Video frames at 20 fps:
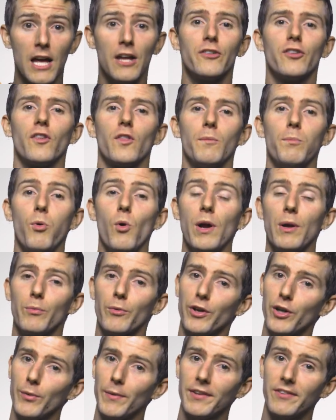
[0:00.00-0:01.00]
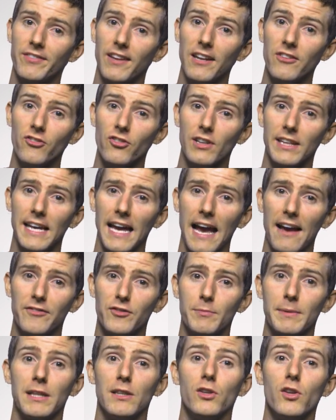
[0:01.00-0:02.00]
to the point where you essentially have
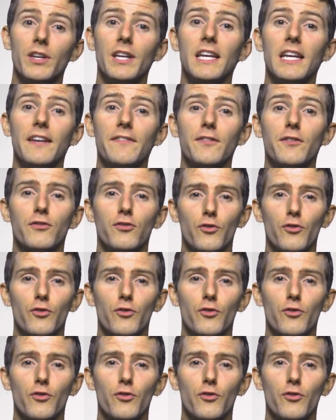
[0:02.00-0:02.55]
to be looking at the